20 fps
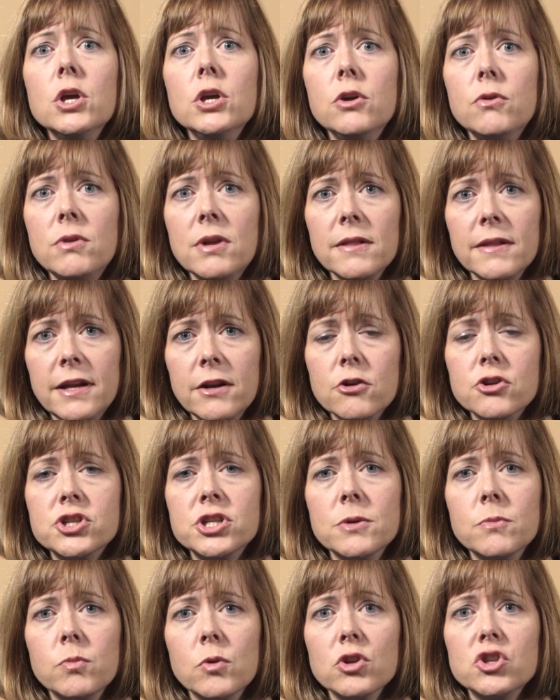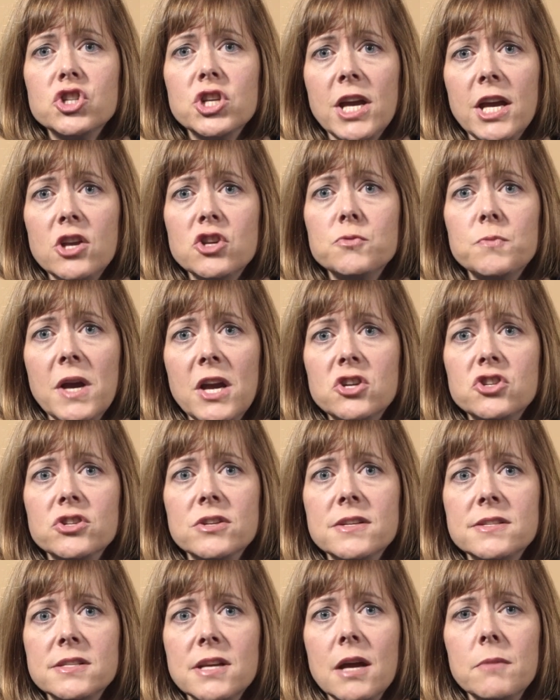Unit leadership will change
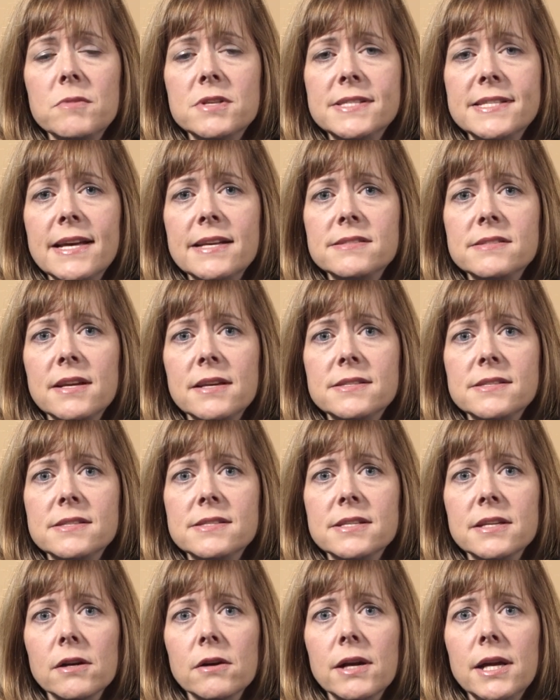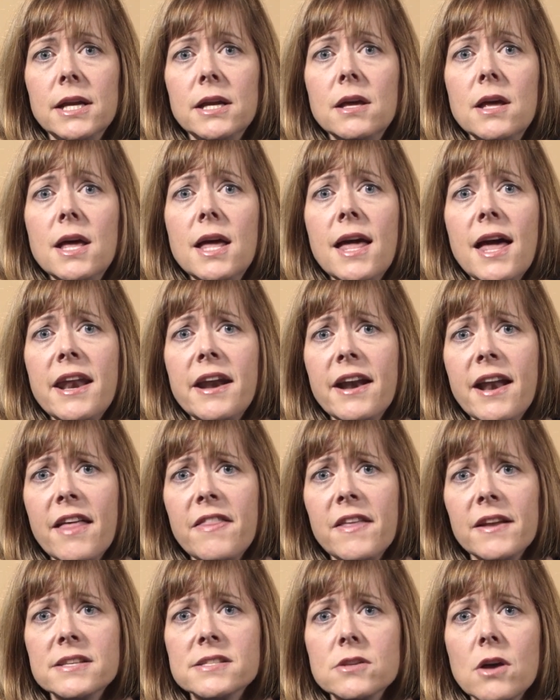patient assignments as necessary, and an
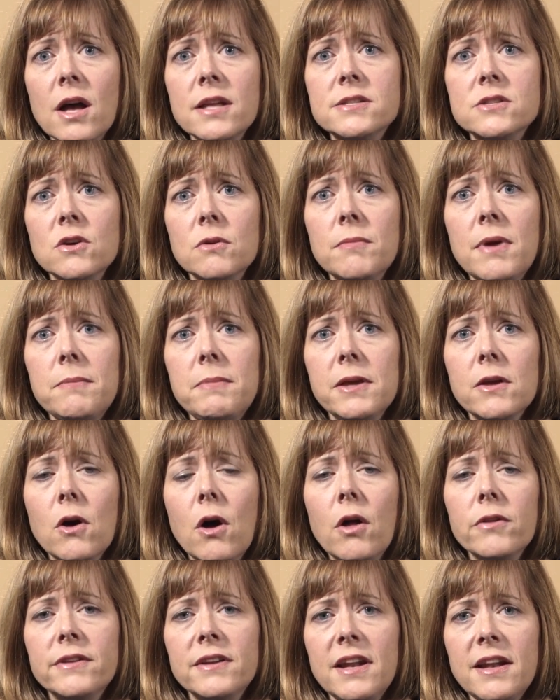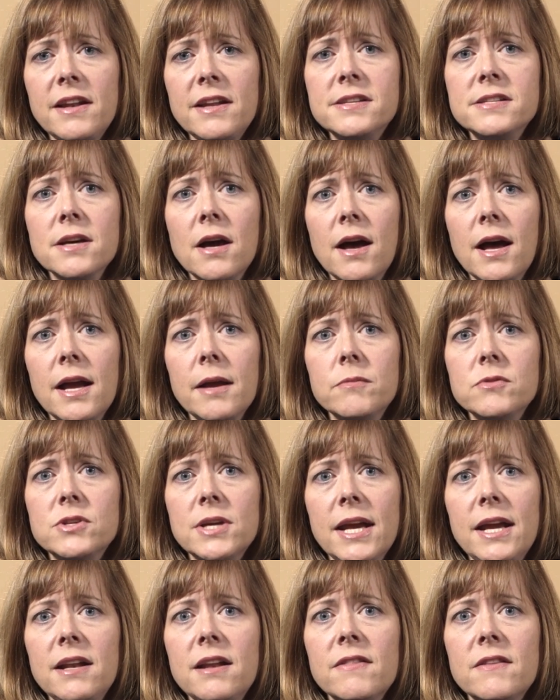ethics consult may be called at any time
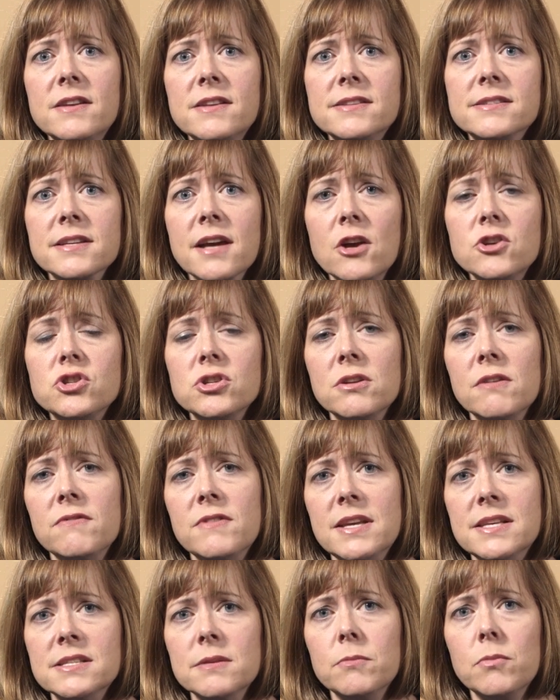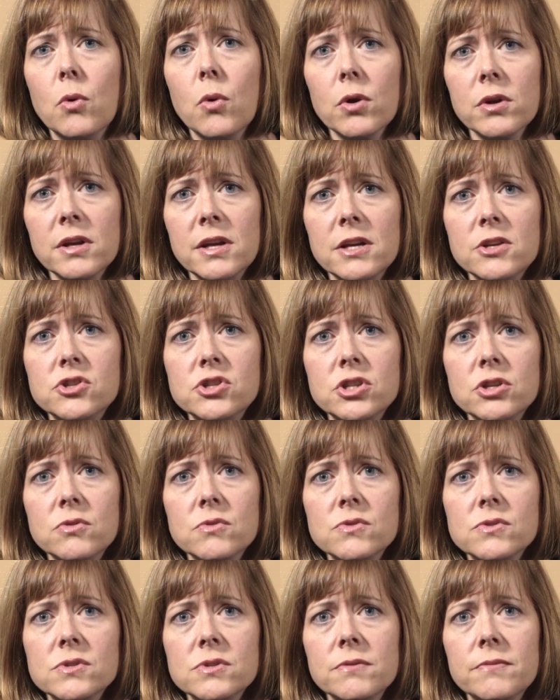to aid in the discussion of these important
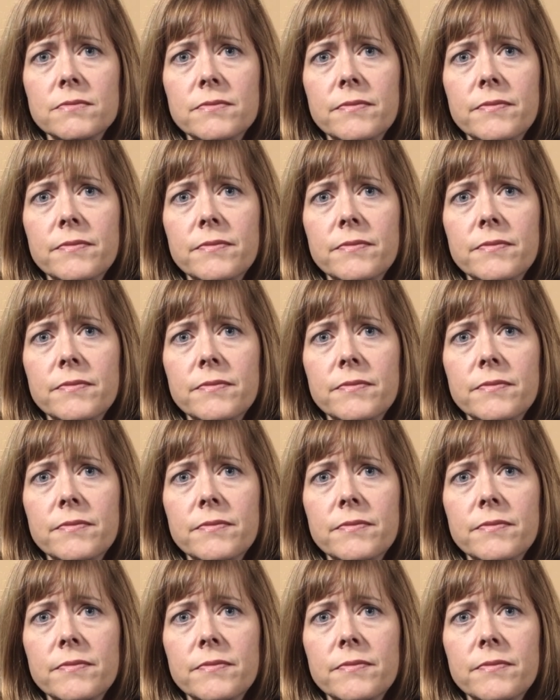issues.